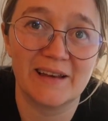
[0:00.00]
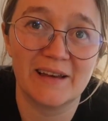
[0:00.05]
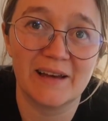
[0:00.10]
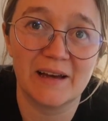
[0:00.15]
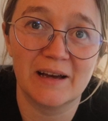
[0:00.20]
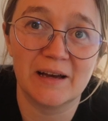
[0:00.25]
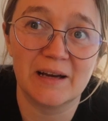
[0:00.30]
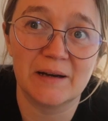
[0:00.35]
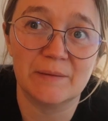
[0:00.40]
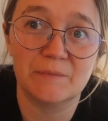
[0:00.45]

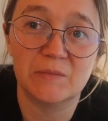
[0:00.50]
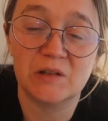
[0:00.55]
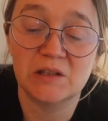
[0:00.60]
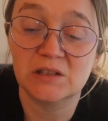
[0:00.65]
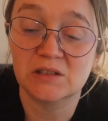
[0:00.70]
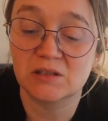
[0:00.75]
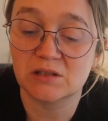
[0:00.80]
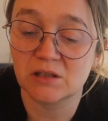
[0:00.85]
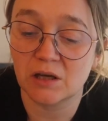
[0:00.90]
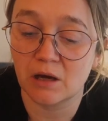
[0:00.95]
um,
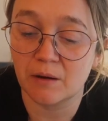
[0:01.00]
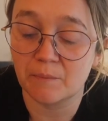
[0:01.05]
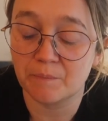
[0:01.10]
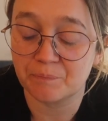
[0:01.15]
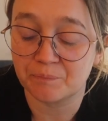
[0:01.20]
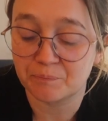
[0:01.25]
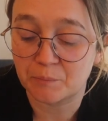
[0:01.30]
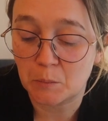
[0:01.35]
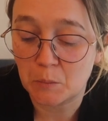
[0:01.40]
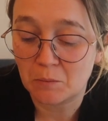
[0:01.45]
his
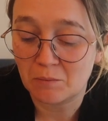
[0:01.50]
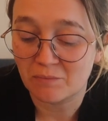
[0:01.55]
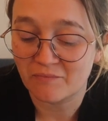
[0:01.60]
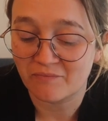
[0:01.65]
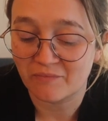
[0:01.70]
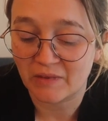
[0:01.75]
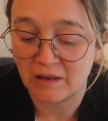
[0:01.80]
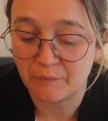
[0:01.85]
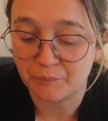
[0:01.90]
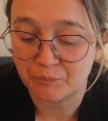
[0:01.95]
um,
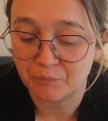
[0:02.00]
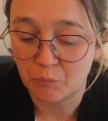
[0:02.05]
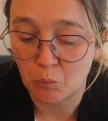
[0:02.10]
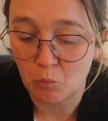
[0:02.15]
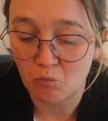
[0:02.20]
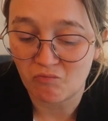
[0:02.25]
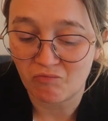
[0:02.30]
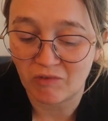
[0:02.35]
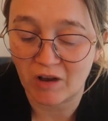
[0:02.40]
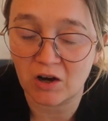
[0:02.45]

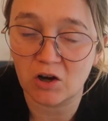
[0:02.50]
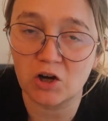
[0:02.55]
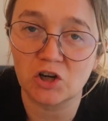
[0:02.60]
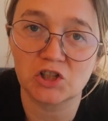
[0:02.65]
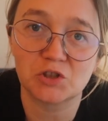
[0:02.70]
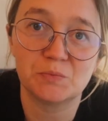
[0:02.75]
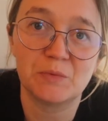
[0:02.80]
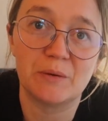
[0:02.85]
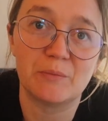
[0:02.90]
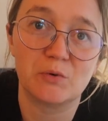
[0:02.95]

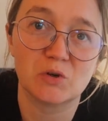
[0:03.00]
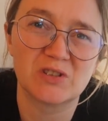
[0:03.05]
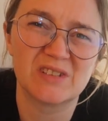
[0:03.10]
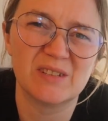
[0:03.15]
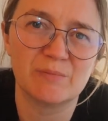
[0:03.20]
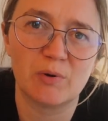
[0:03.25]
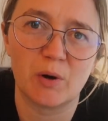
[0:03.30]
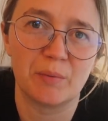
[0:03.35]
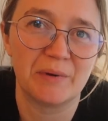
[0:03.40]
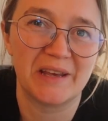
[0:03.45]
Cosmere books
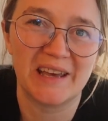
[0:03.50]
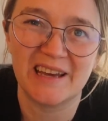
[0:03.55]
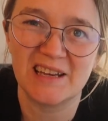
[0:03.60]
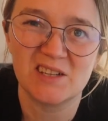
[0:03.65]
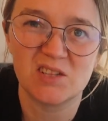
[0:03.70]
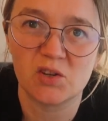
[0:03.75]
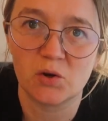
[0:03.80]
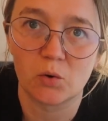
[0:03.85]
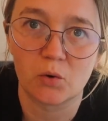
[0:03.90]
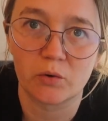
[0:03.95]
in
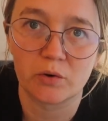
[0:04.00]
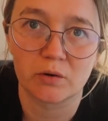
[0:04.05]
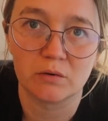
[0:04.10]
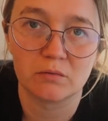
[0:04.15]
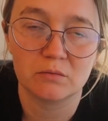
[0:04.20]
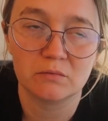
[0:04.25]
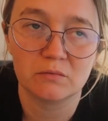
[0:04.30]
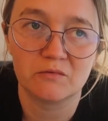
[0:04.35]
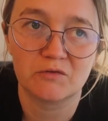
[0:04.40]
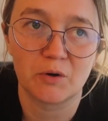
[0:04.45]
publication order
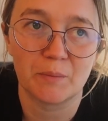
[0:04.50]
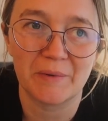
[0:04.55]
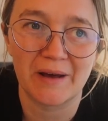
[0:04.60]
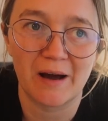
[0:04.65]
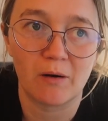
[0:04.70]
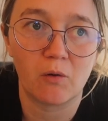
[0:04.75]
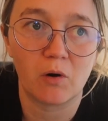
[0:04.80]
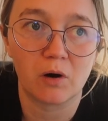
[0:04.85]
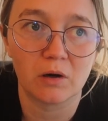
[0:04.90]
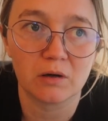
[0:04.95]
from
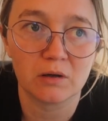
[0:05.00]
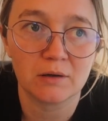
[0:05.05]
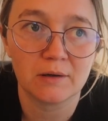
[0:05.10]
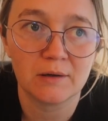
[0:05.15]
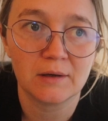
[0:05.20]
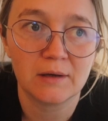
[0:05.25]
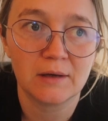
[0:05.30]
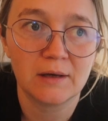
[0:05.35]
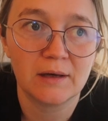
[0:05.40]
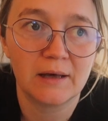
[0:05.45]
now on.
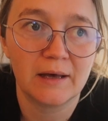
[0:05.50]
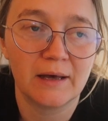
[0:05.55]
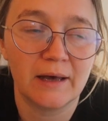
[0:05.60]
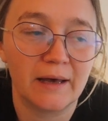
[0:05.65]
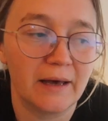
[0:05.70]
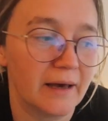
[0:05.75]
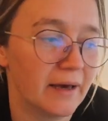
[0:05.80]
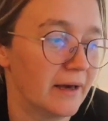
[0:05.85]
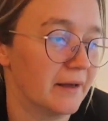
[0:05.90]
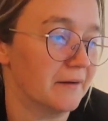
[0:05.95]

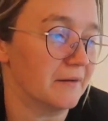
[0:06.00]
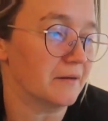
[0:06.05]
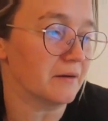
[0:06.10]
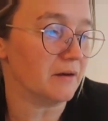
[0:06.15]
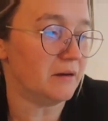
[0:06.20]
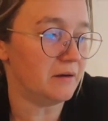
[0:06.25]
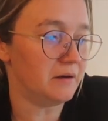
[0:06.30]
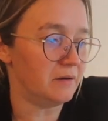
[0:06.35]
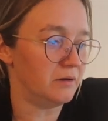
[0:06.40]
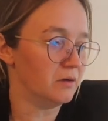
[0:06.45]
And
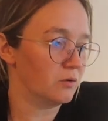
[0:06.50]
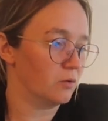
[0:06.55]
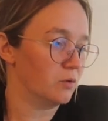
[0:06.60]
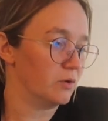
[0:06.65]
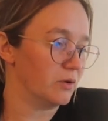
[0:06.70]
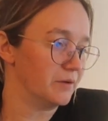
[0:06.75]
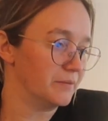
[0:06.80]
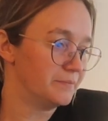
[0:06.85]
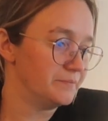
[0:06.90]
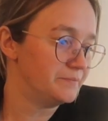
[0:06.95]

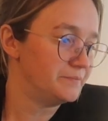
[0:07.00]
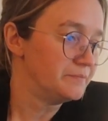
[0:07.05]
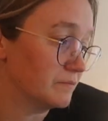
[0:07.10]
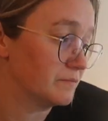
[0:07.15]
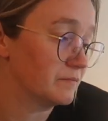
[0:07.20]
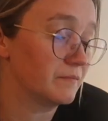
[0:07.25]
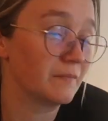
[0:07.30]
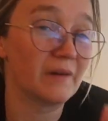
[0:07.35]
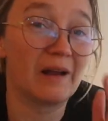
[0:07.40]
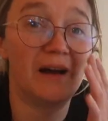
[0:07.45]
hold on,
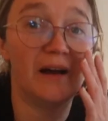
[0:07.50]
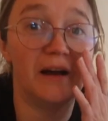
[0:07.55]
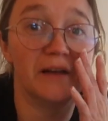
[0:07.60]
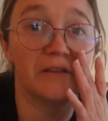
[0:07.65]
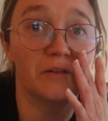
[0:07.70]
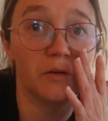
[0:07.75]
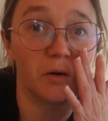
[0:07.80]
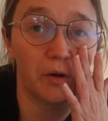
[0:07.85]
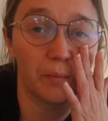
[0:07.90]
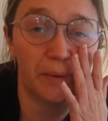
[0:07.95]
I
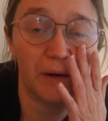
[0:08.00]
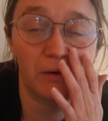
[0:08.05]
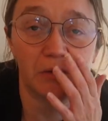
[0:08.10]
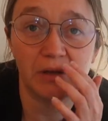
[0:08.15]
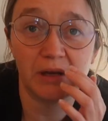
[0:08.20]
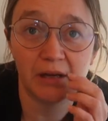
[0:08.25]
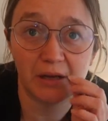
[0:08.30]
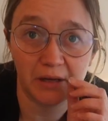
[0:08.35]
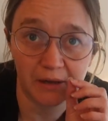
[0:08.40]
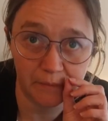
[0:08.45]
thought
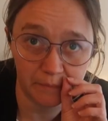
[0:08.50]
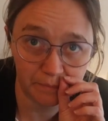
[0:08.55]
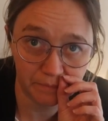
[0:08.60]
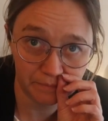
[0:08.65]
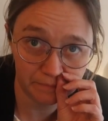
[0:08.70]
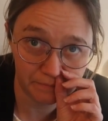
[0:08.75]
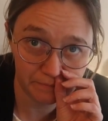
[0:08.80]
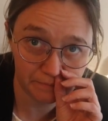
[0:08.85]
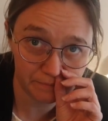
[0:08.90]
about getting